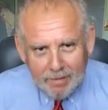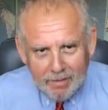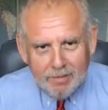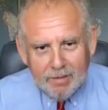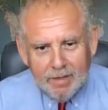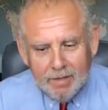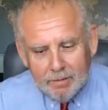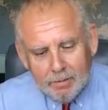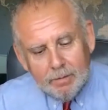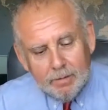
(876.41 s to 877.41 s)

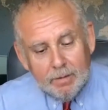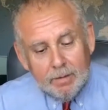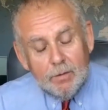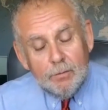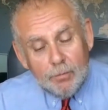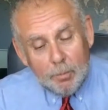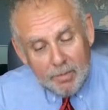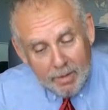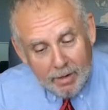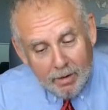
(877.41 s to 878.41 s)
And from
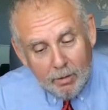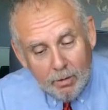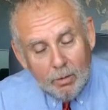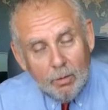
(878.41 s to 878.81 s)
there,